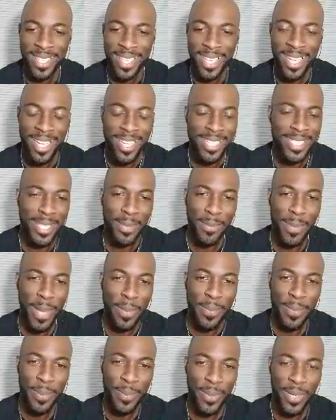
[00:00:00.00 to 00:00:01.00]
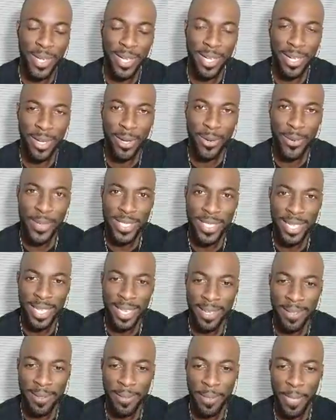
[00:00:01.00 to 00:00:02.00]
I said black people aren't always
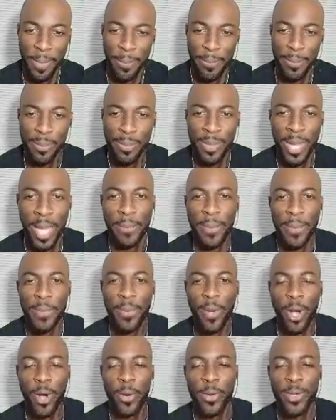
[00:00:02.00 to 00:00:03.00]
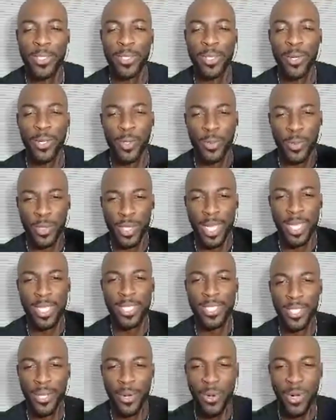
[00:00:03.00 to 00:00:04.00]
late. Black people always know that when they
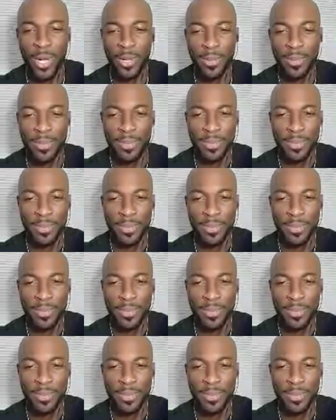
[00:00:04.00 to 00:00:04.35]
show up,